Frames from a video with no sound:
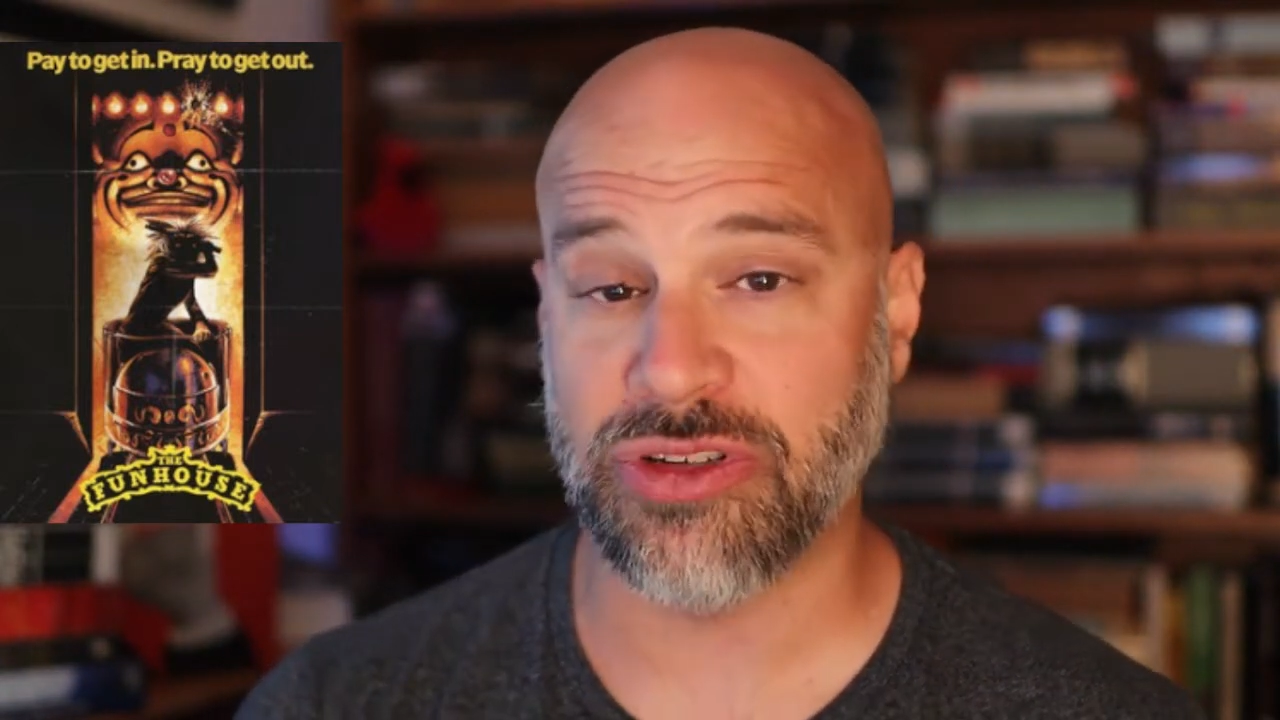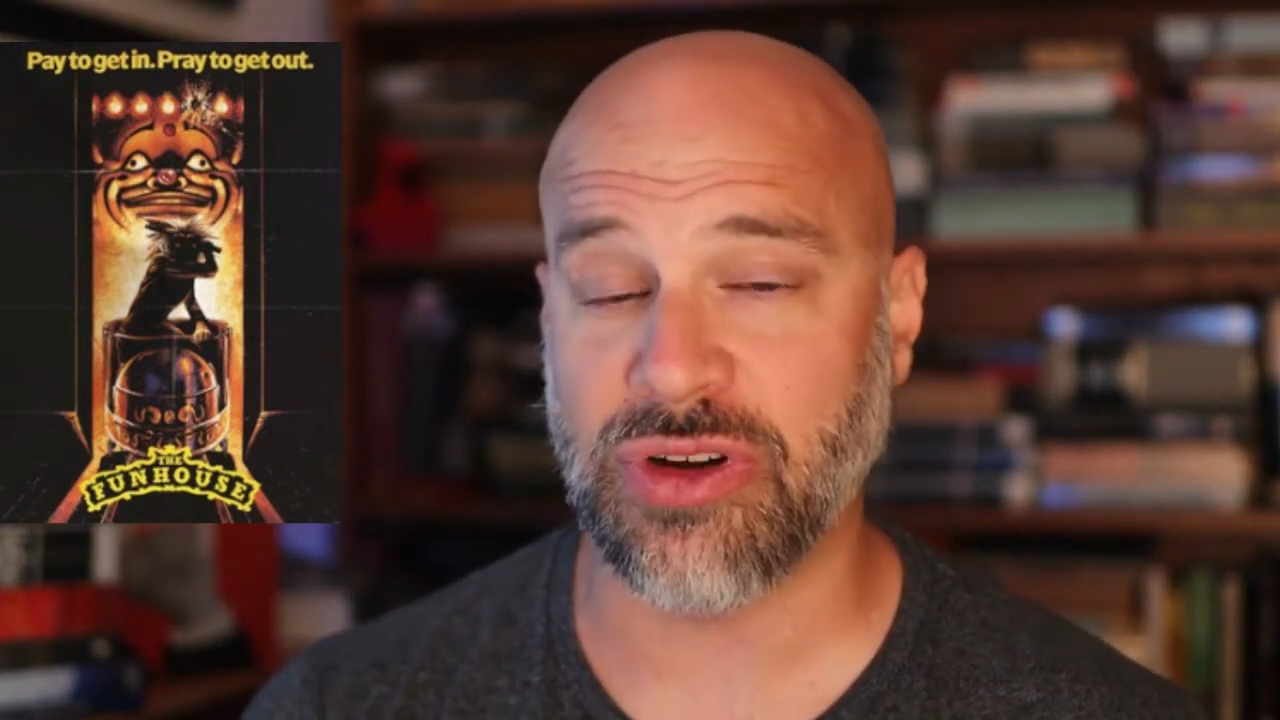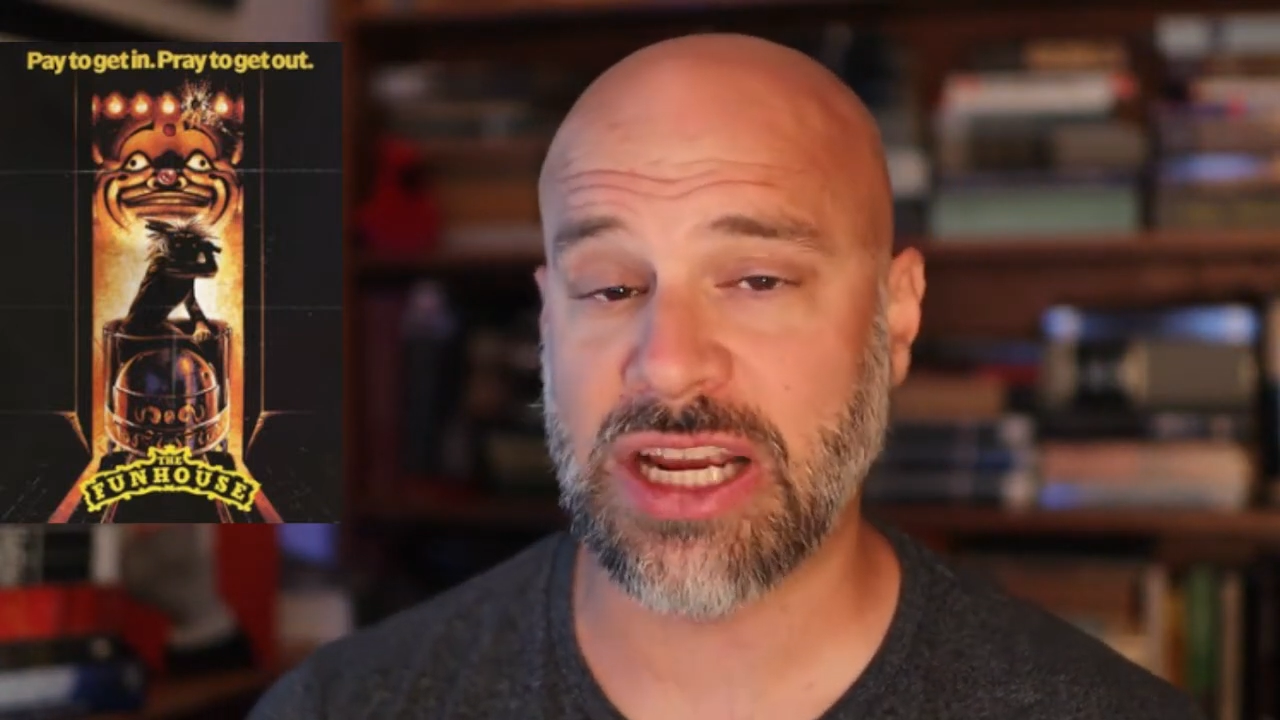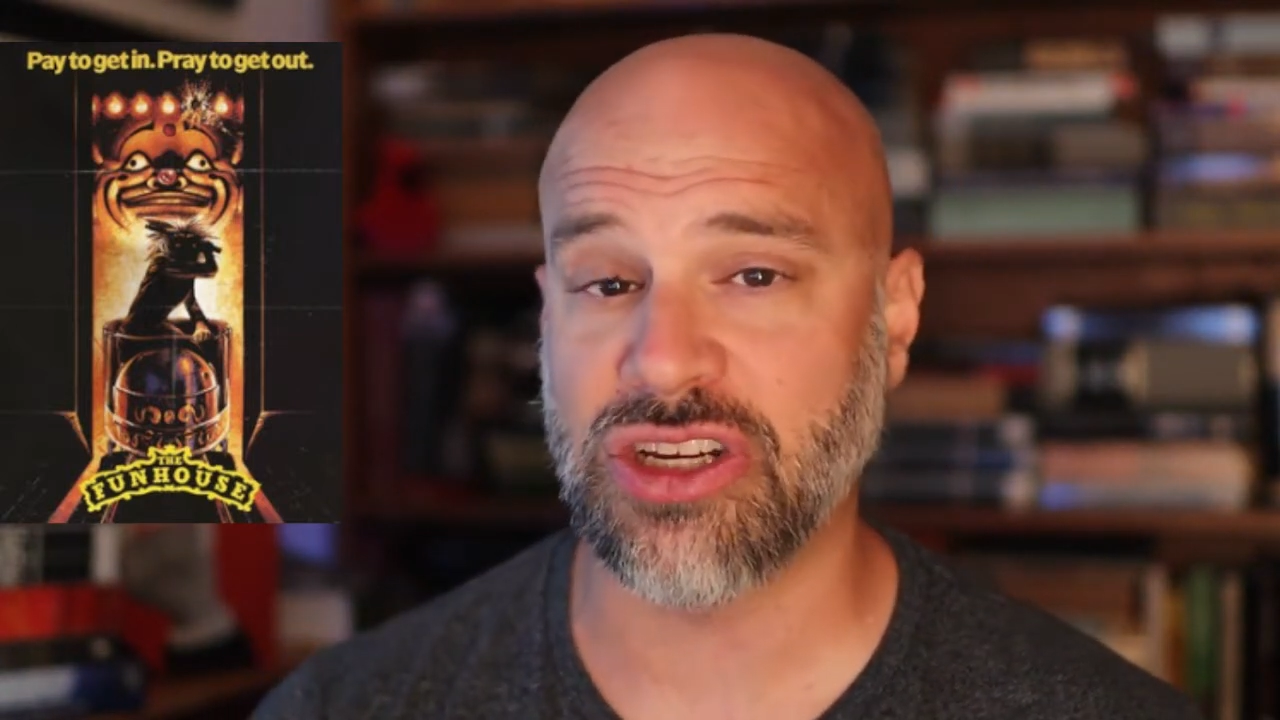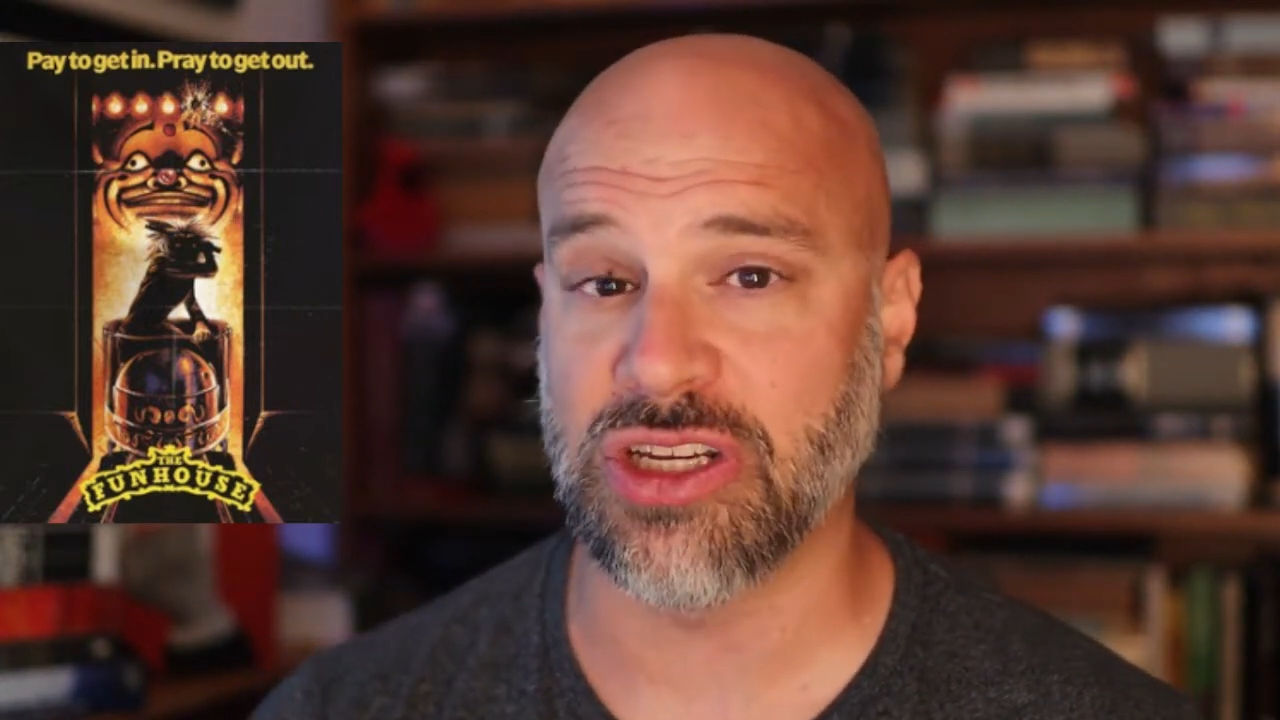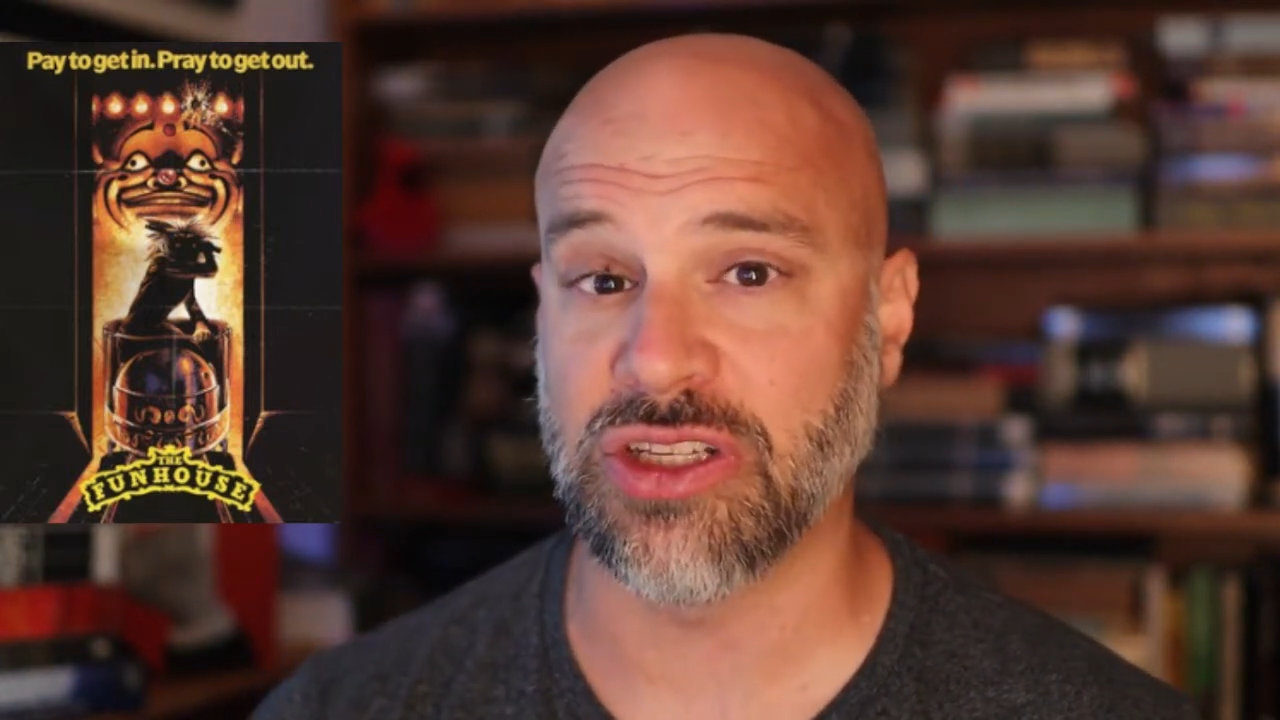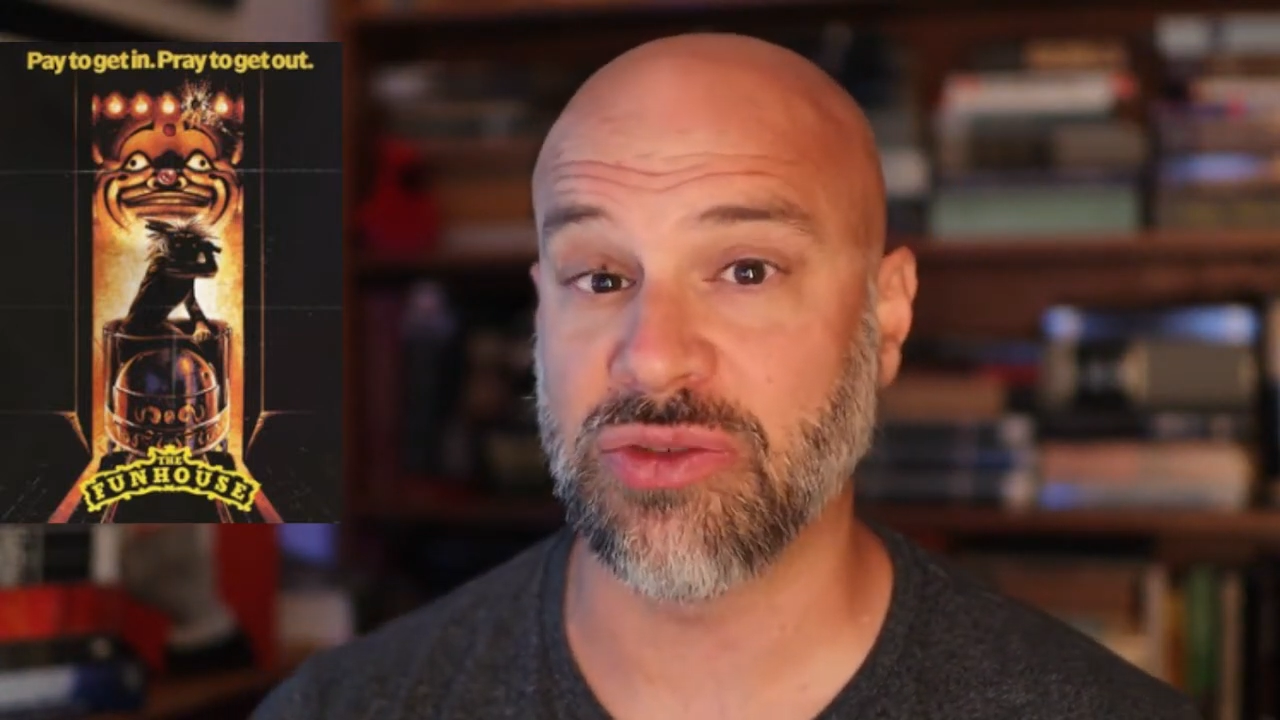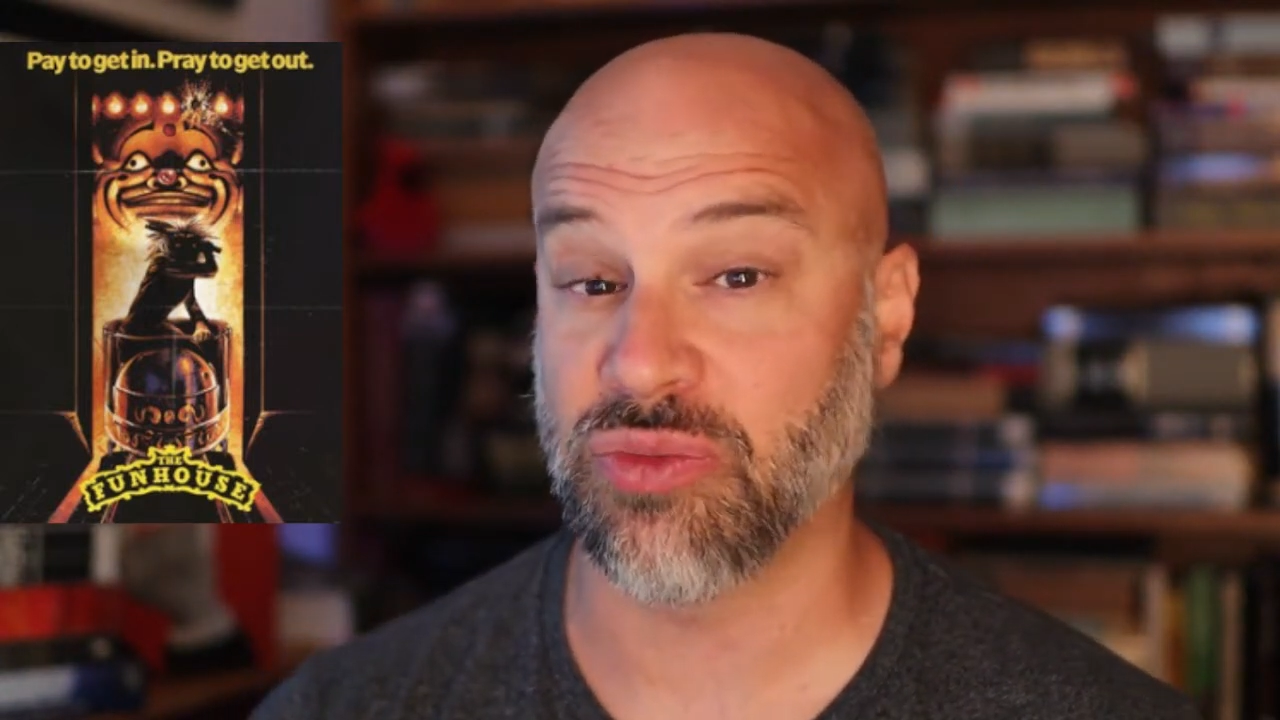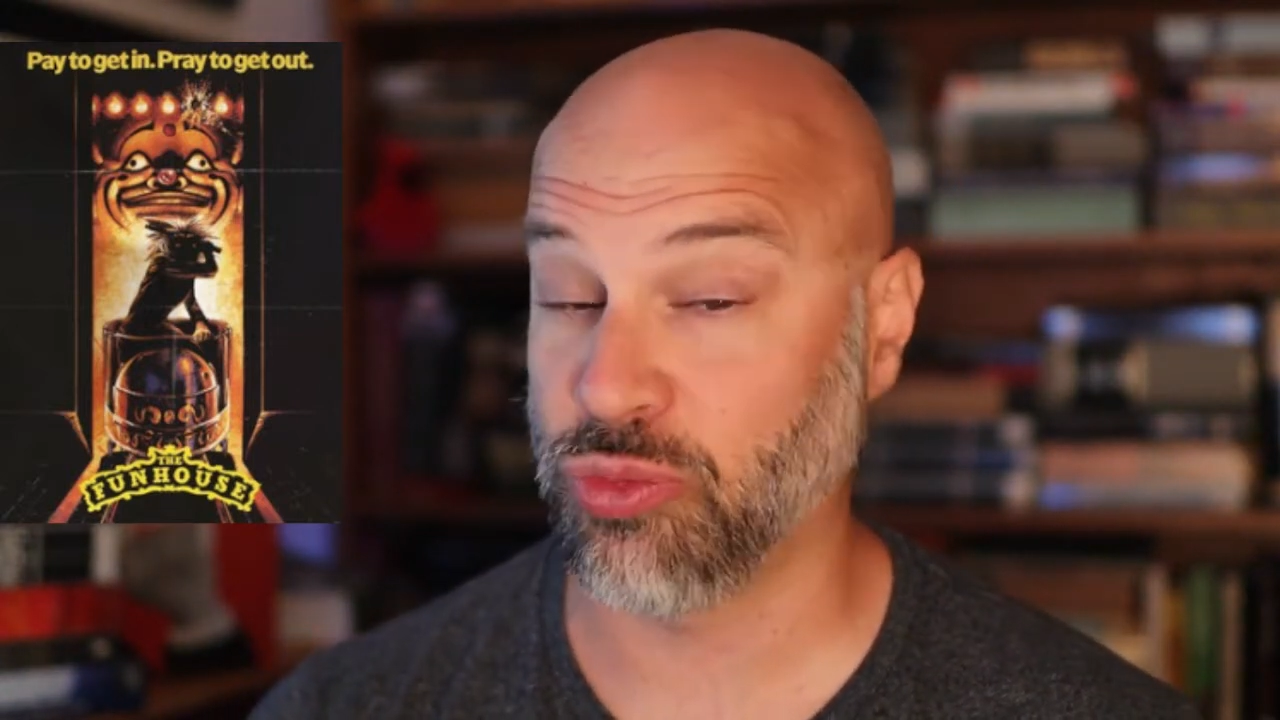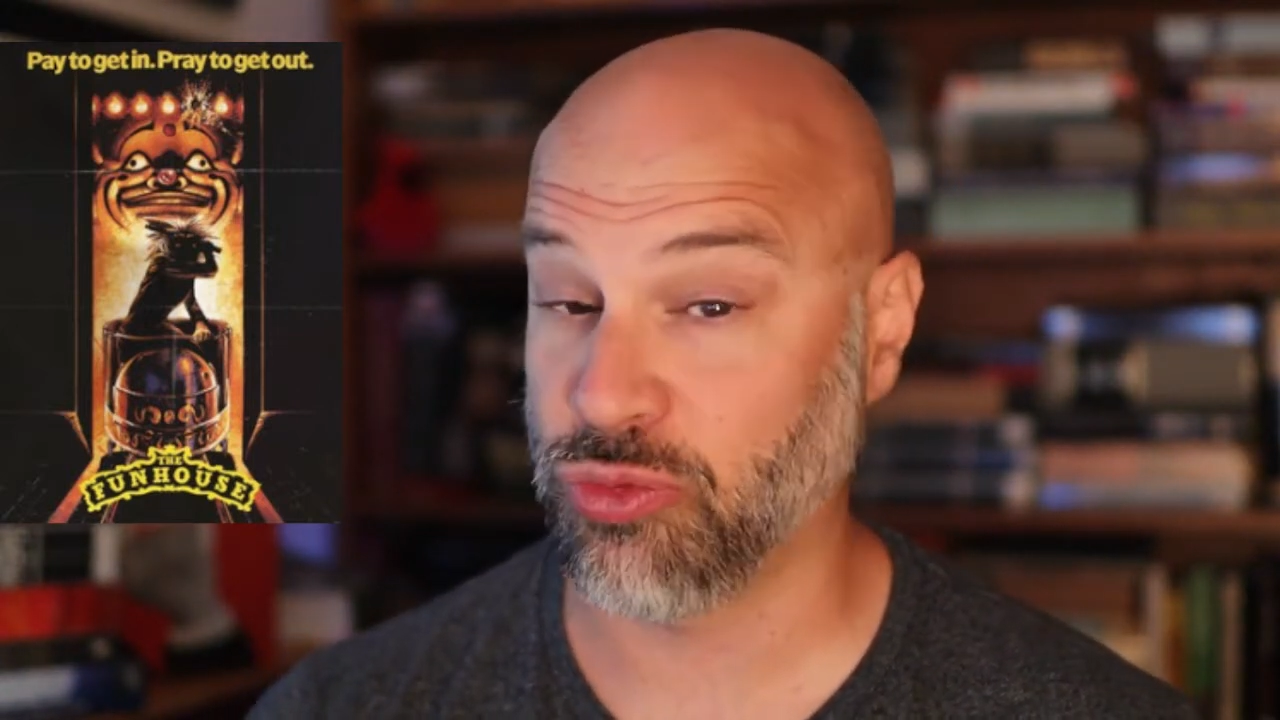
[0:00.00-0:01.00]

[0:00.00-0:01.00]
direction is